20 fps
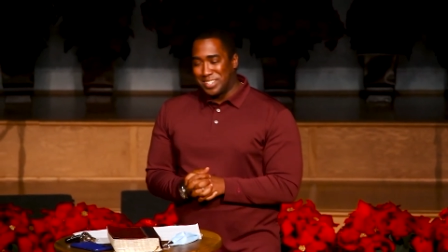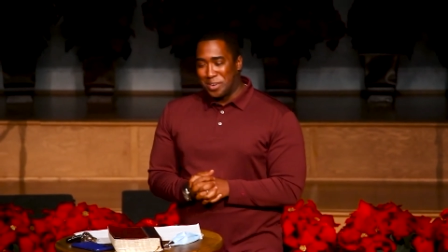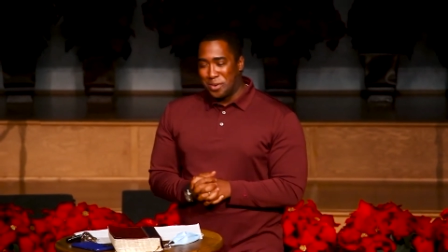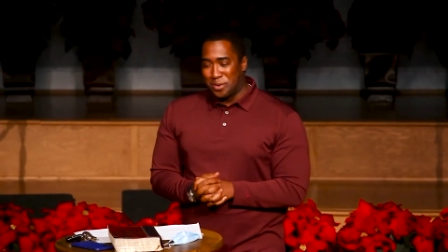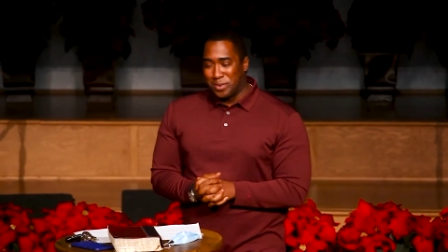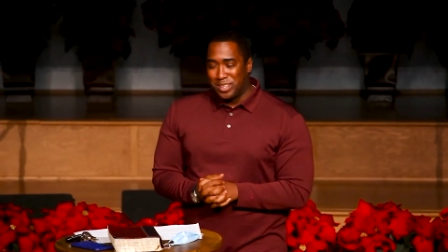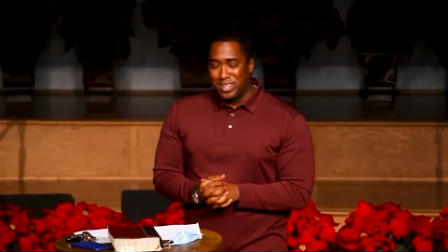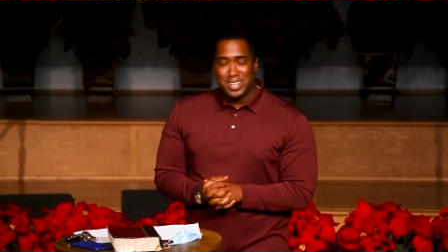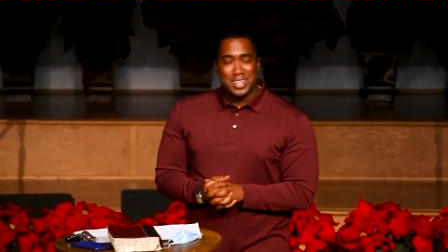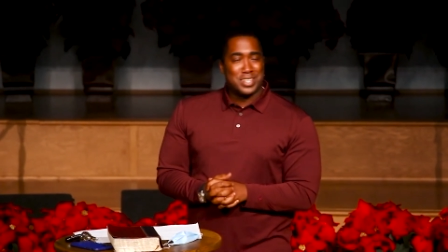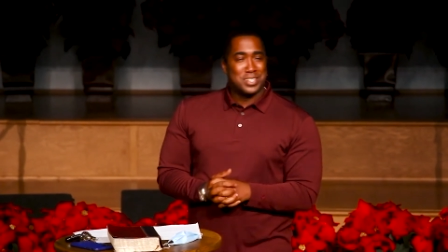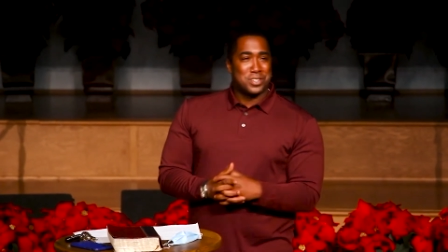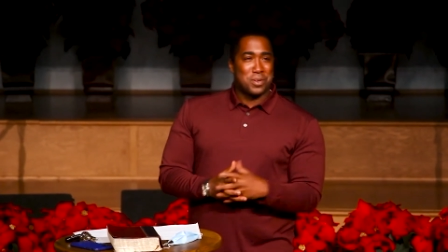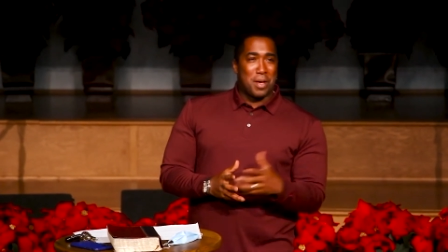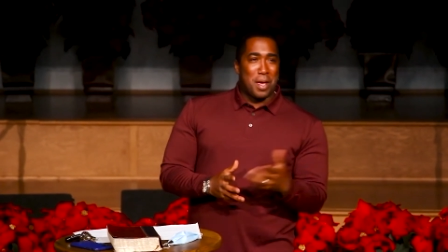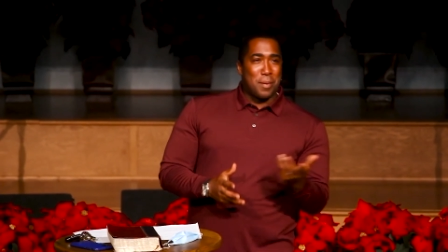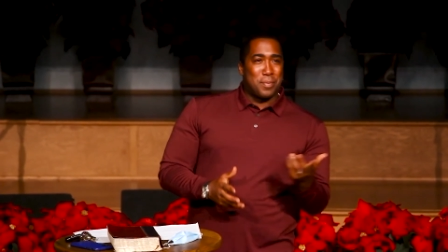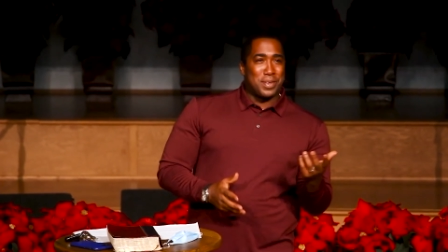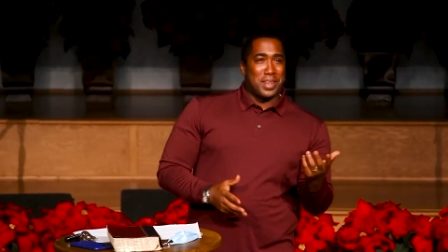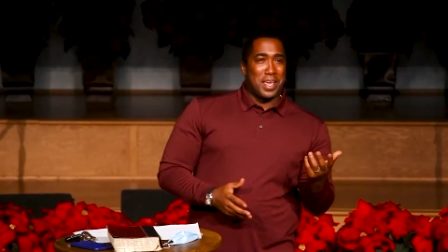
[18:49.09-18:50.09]
So,
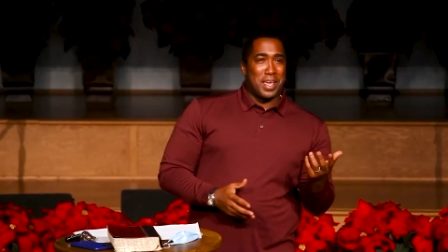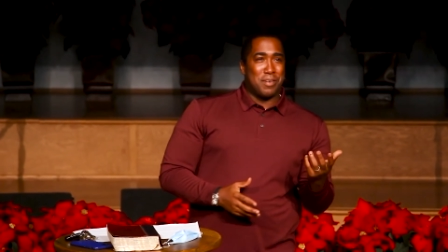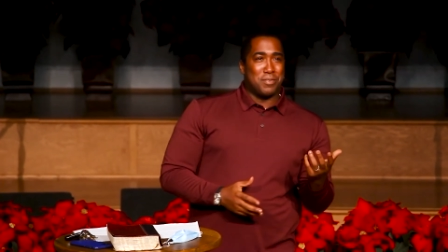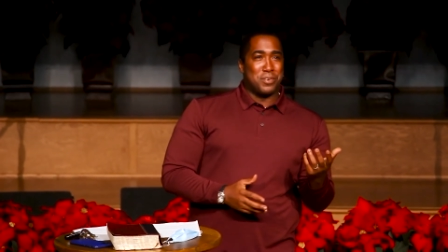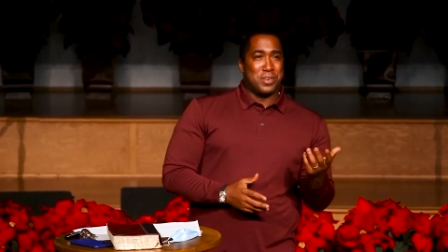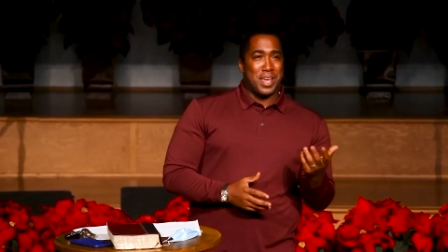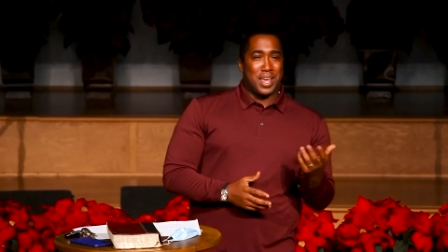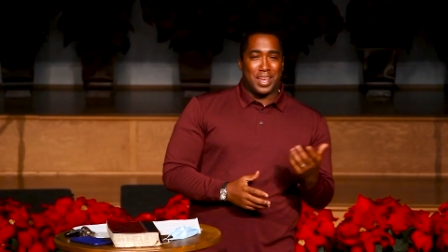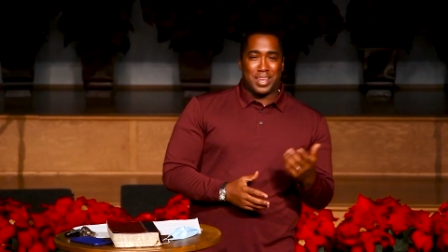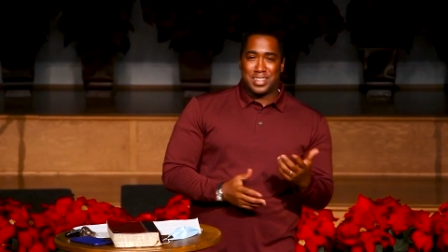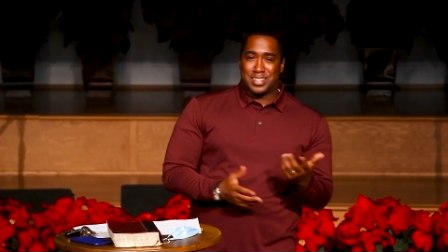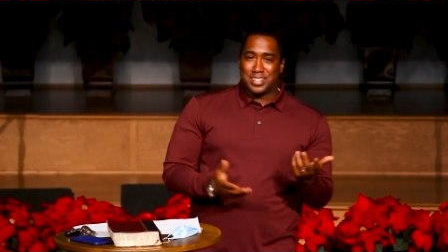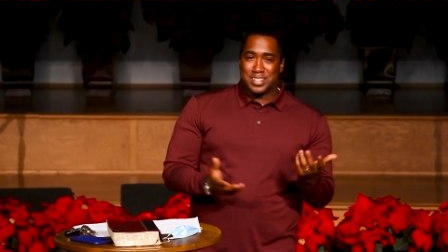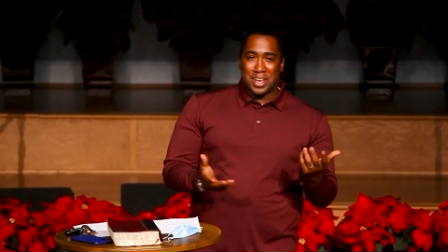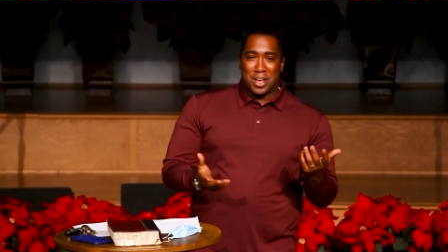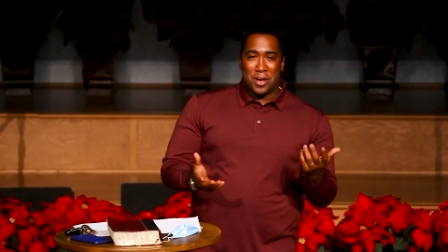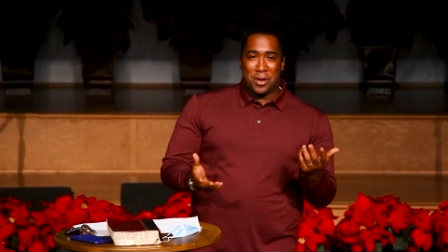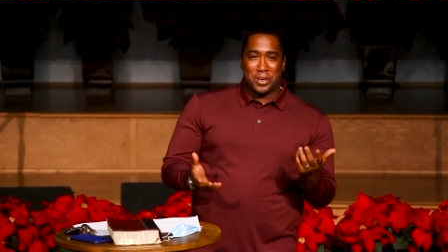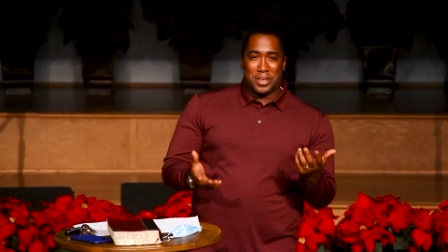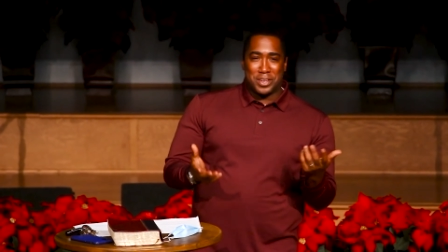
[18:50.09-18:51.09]
so happy to have you guys
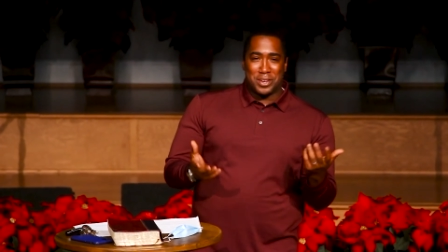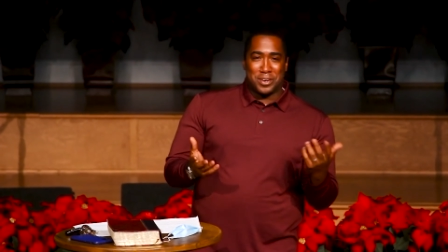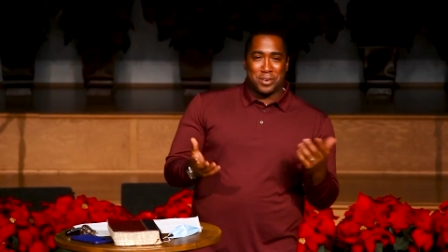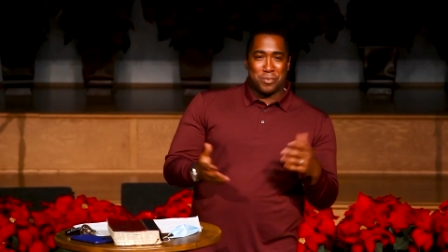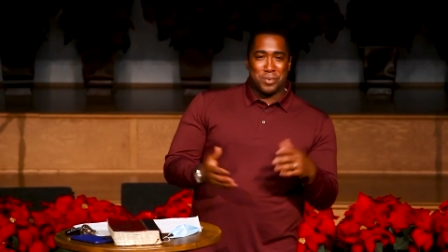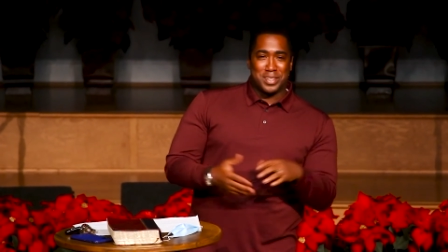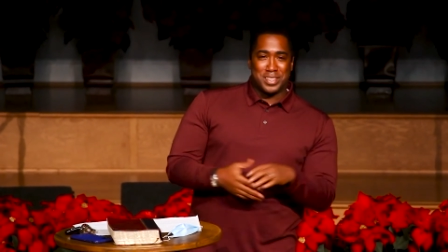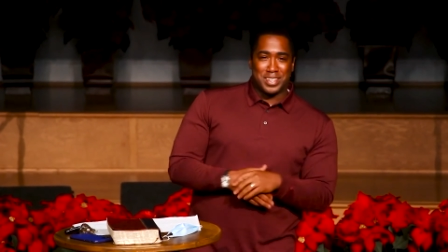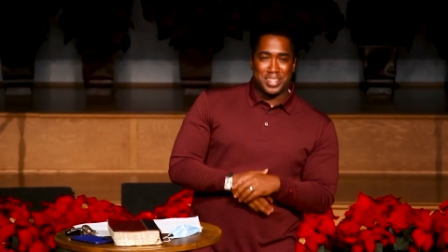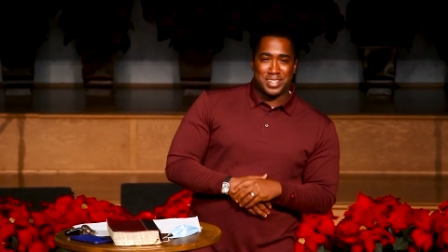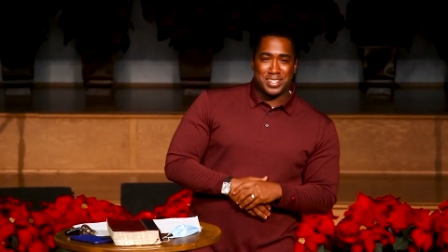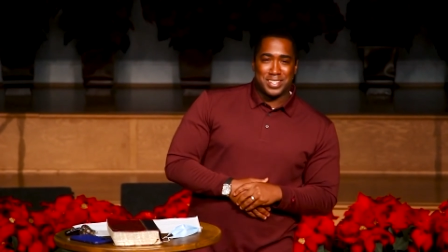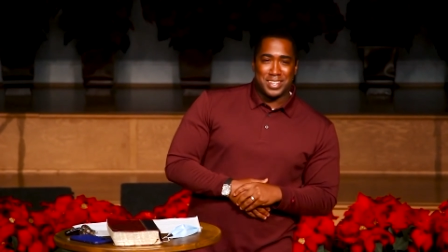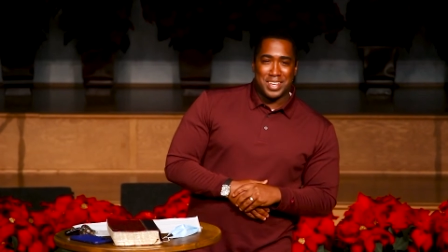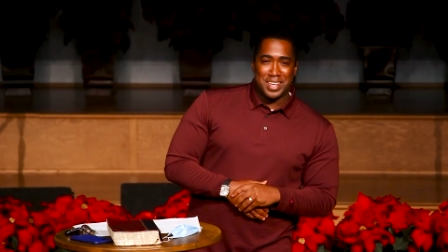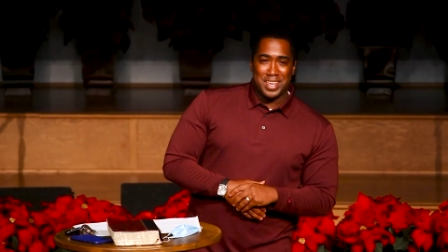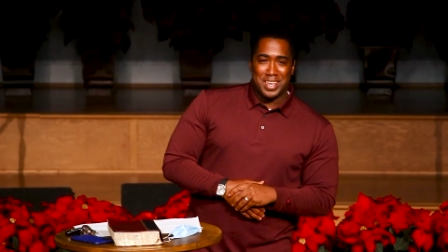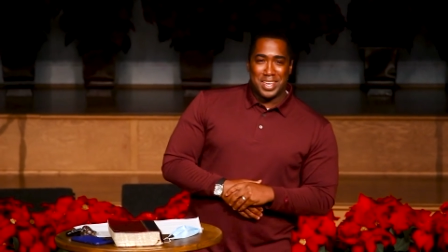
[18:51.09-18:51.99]
all here with us